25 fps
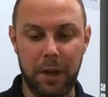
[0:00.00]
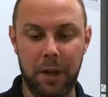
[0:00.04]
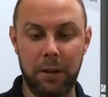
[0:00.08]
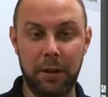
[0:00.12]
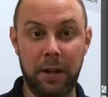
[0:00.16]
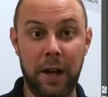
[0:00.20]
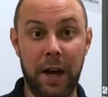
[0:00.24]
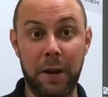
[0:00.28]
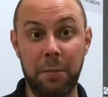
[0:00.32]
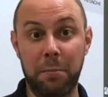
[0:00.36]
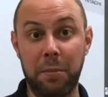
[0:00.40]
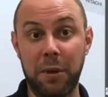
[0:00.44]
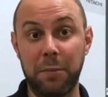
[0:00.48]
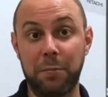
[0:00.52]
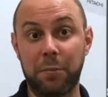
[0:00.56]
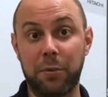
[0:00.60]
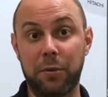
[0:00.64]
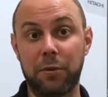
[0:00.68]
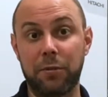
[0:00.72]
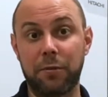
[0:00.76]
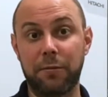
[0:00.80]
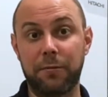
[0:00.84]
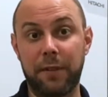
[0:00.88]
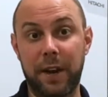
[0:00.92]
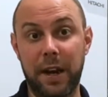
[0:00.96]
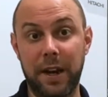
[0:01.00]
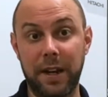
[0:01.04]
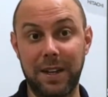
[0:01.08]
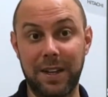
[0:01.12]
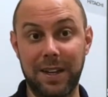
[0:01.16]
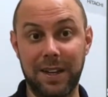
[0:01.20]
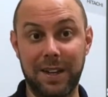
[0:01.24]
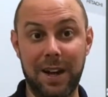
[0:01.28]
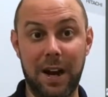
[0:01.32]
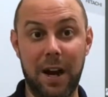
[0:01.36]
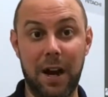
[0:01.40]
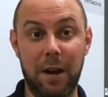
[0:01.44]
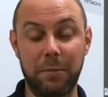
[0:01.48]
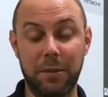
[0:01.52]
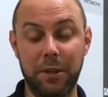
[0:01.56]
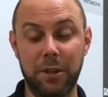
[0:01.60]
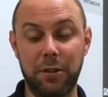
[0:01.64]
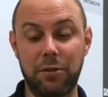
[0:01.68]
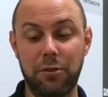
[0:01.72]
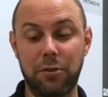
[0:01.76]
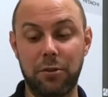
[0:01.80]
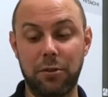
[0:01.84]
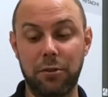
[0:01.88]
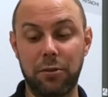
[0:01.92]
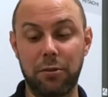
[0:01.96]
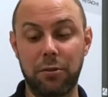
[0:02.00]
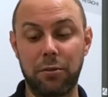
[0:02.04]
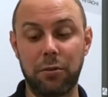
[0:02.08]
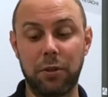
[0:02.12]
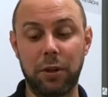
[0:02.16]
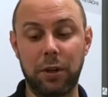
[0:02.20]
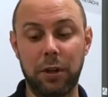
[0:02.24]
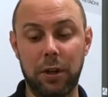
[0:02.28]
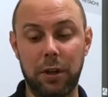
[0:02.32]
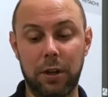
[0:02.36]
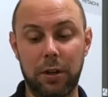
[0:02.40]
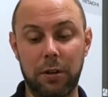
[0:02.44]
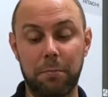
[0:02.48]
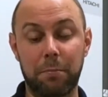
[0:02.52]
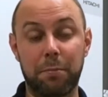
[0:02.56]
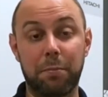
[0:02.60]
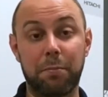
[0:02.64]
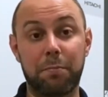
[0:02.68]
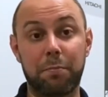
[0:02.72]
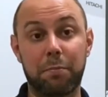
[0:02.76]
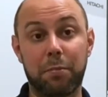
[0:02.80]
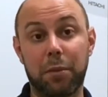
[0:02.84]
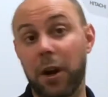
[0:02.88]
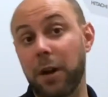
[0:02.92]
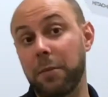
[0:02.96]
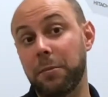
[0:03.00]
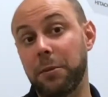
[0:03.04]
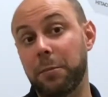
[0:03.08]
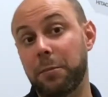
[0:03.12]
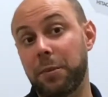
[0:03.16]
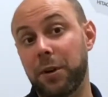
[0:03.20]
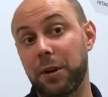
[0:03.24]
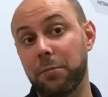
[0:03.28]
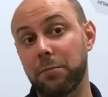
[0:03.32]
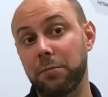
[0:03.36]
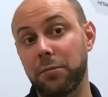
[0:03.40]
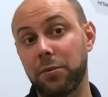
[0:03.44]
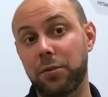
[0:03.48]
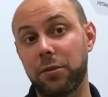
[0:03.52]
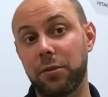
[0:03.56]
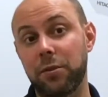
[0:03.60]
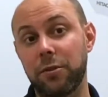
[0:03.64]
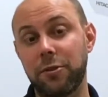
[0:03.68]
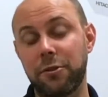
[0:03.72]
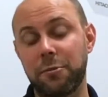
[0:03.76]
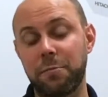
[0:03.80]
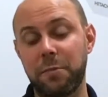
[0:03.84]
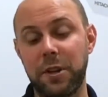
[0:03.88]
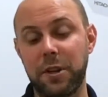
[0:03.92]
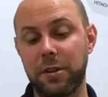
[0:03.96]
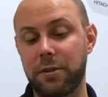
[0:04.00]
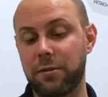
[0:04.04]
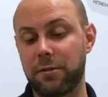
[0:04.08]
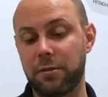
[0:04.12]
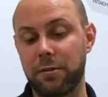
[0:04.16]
A lot of people find it common to prime the pump, so to speak.